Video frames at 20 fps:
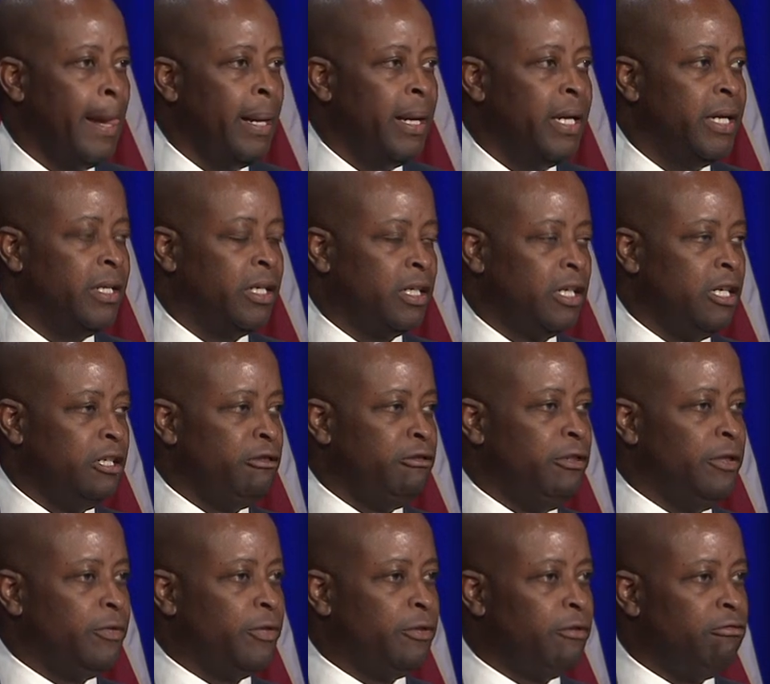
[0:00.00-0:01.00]
In a country
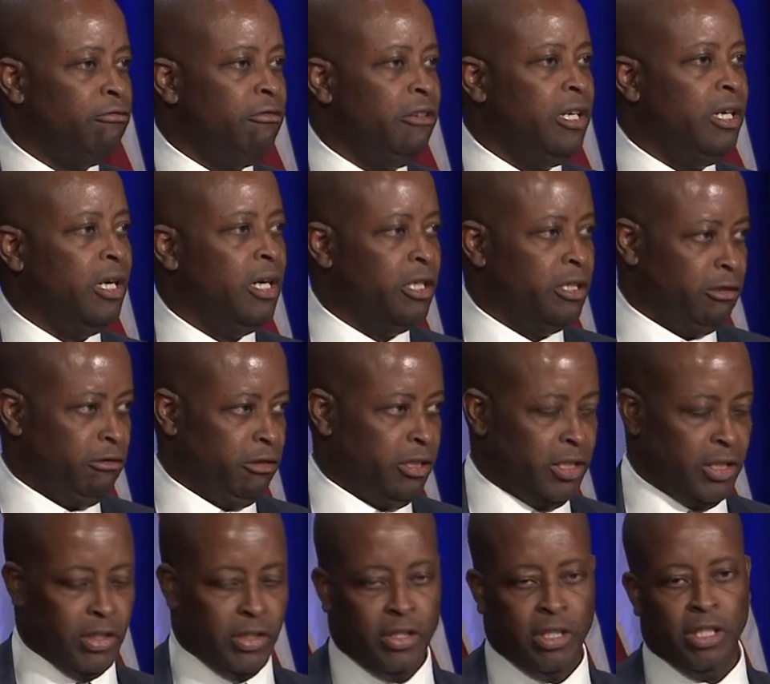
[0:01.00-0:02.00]
of
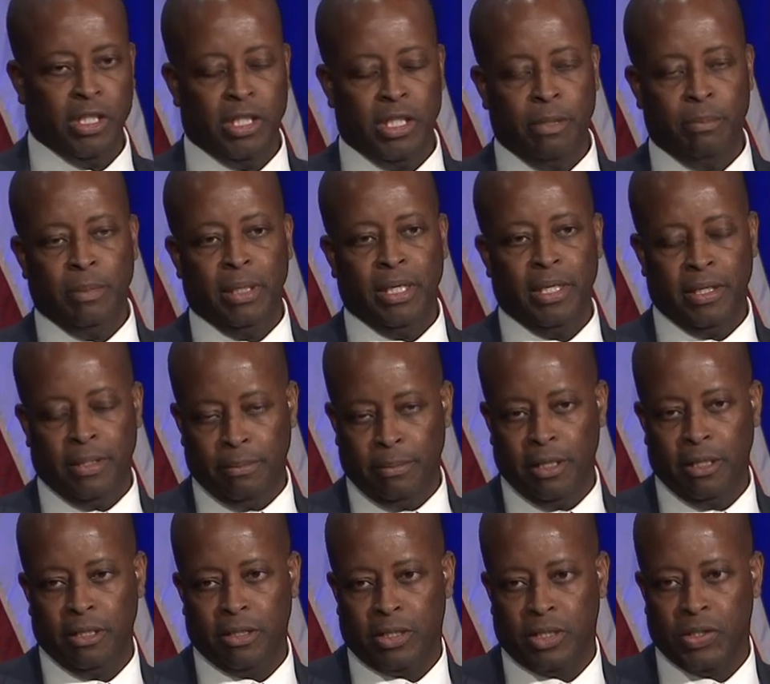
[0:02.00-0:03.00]
330 million
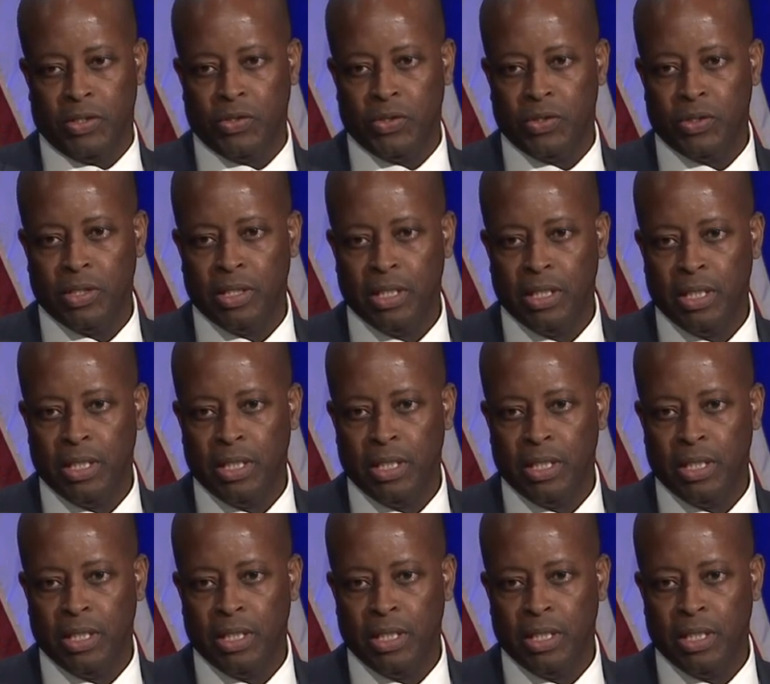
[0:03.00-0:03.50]
Americans,